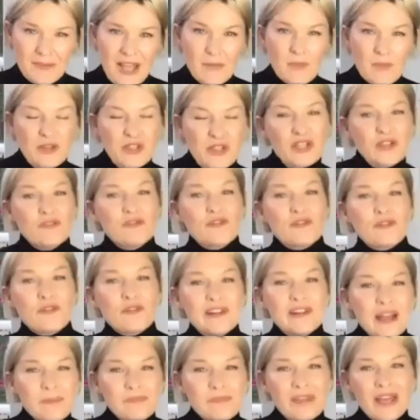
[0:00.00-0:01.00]
And when you can
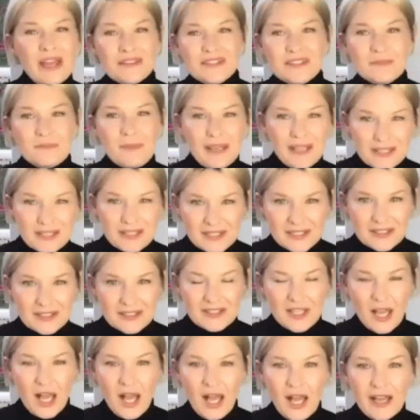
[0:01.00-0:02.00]
free up that space
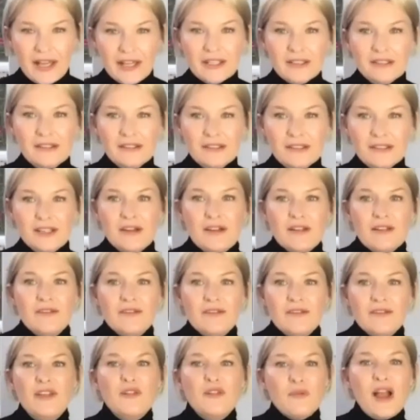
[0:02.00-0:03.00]
inside,
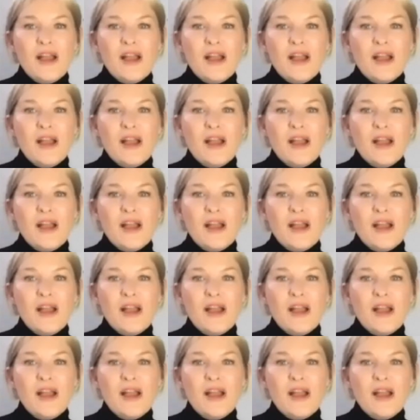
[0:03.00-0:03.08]
then the right